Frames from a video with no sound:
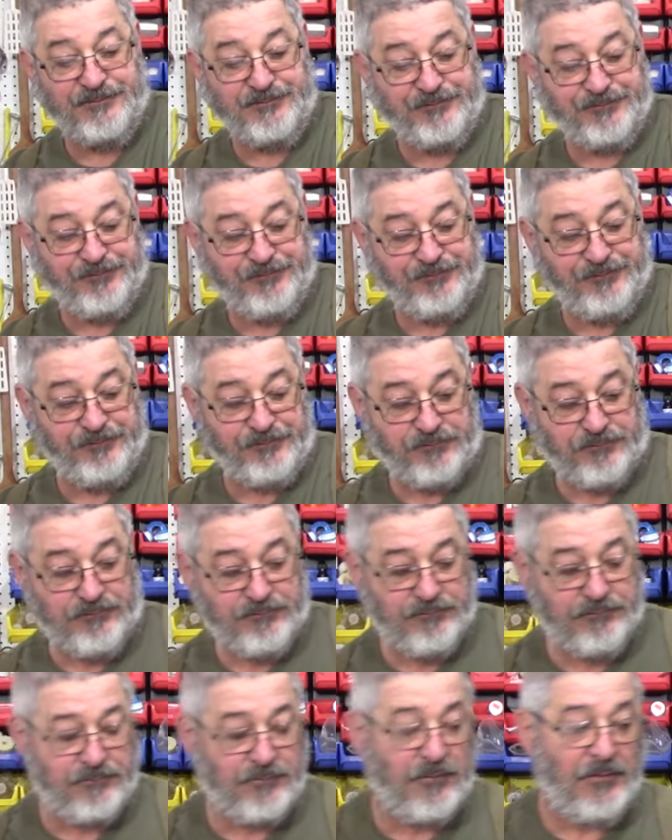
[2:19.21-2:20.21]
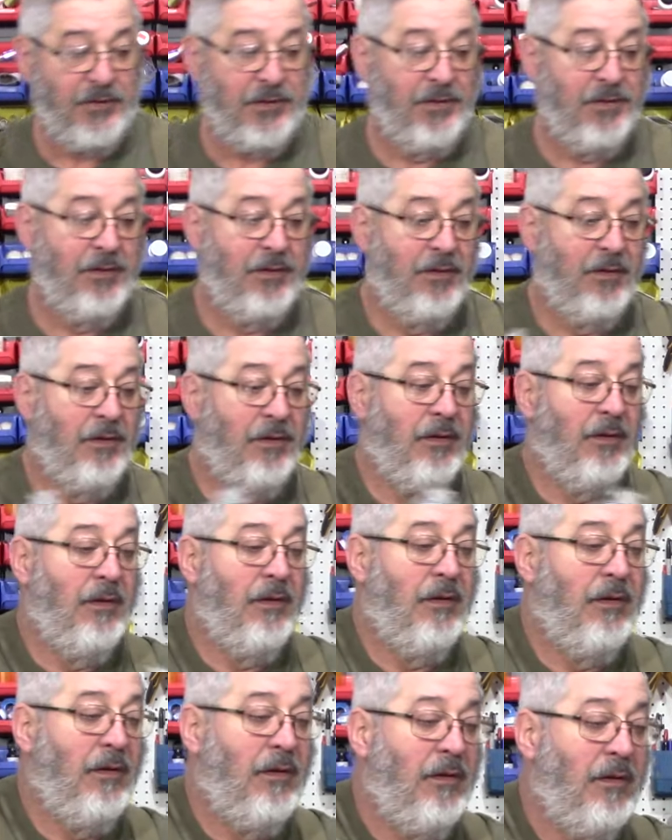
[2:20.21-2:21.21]

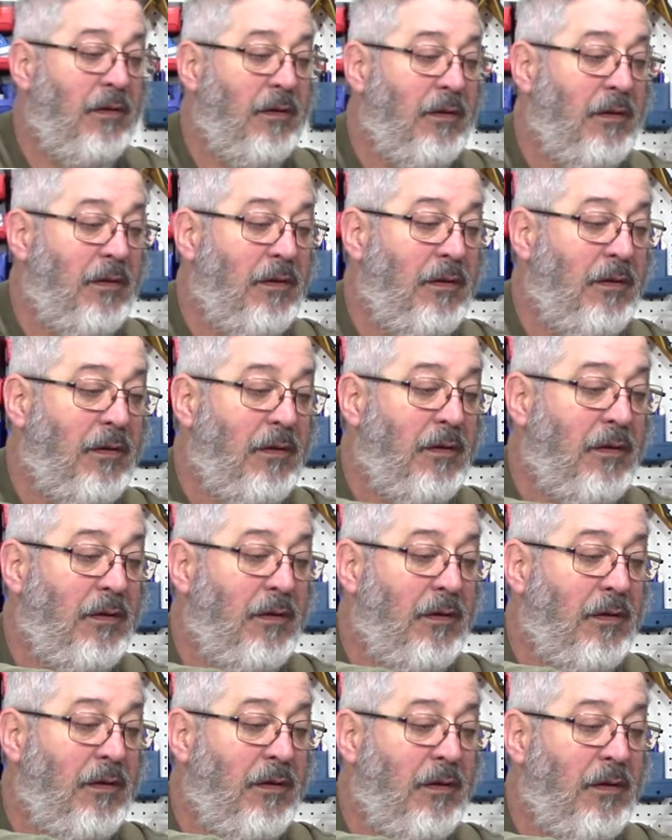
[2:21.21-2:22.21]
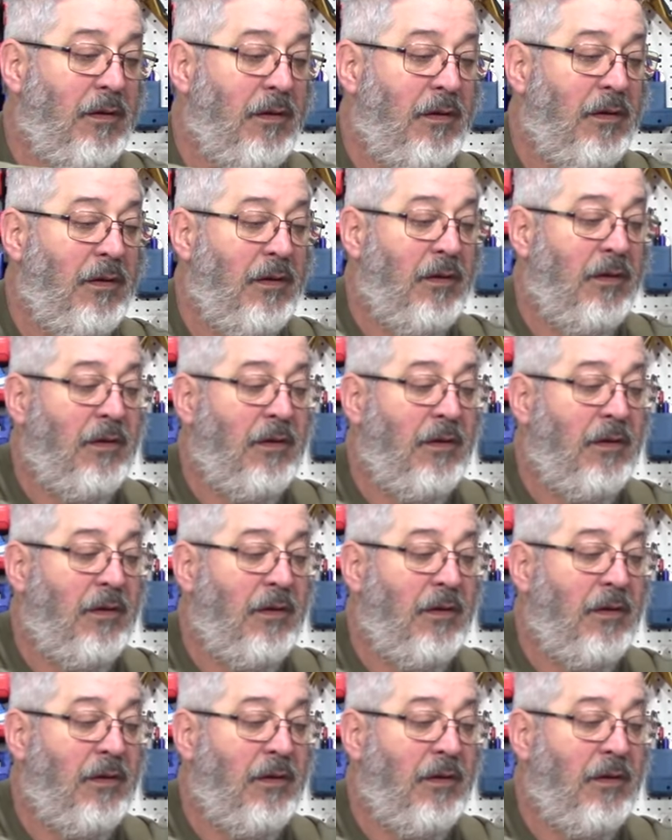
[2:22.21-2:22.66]
(no one is talking)